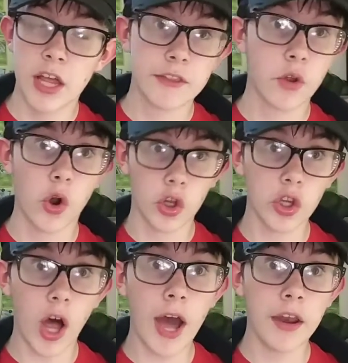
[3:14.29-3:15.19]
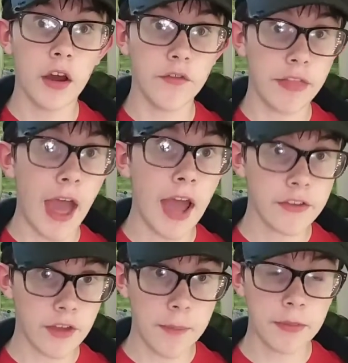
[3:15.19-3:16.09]
Like, there are a lot of
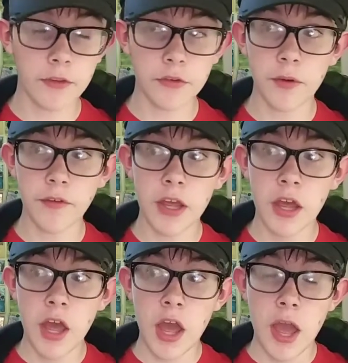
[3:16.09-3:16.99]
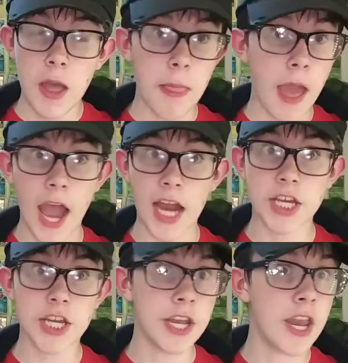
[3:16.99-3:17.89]
that type in this movie. And the
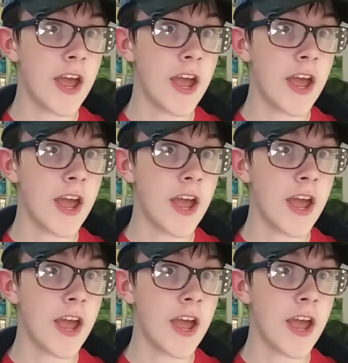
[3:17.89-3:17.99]
action.